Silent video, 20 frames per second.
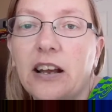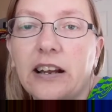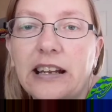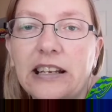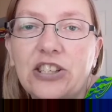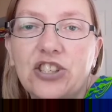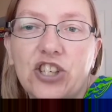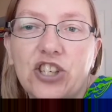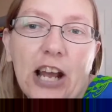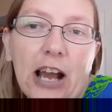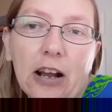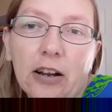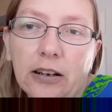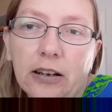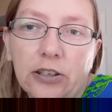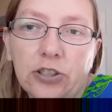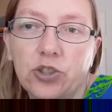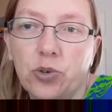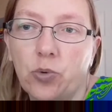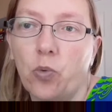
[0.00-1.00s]
get you down
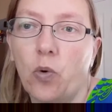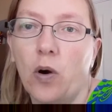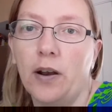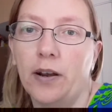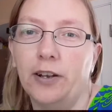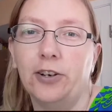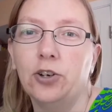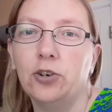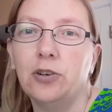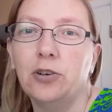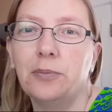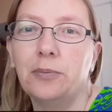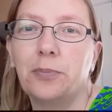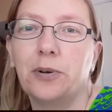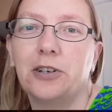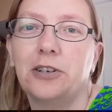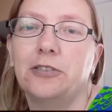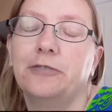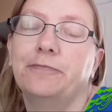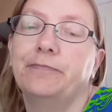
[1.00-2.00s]
because you want to do it,
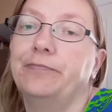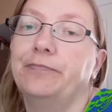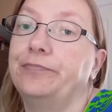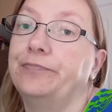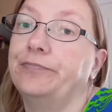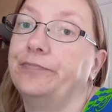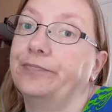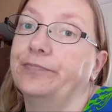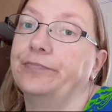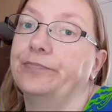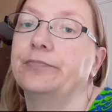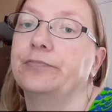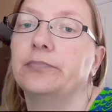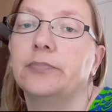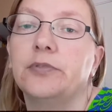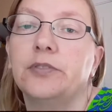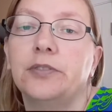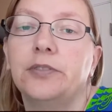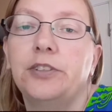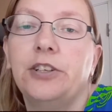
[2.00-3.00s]
but
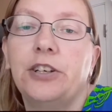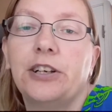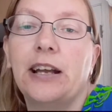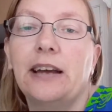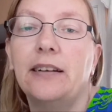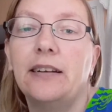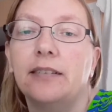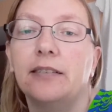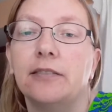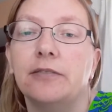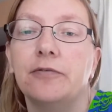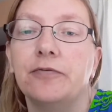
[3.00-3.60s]
you gotta,